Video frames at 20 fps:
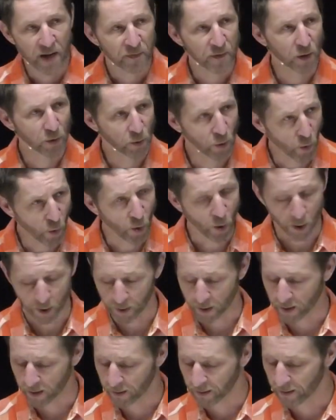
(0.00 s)
The
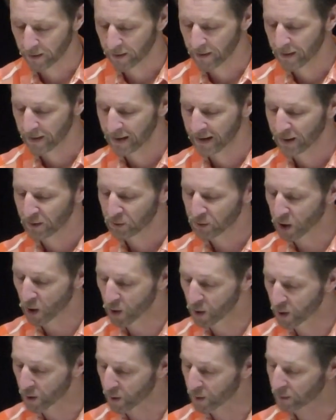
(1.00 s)
Lord
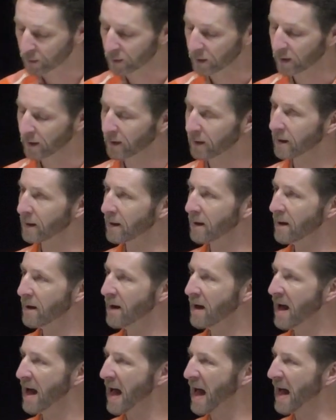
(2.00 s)
turned
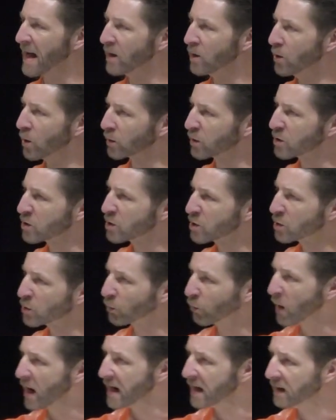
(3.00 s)
and looked
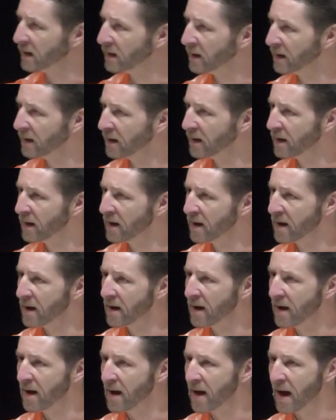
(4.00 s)
straight
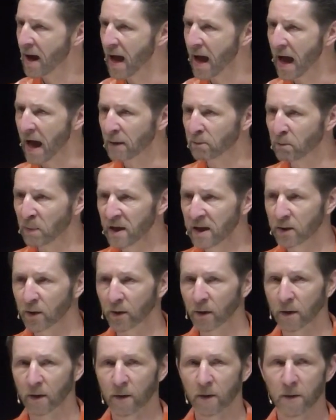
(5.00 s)
at
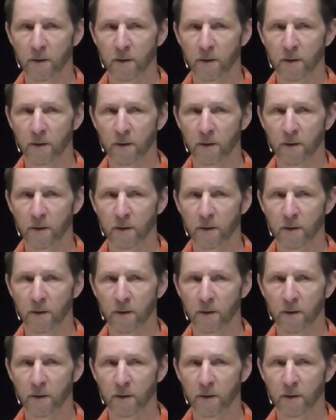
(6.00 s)
Peter.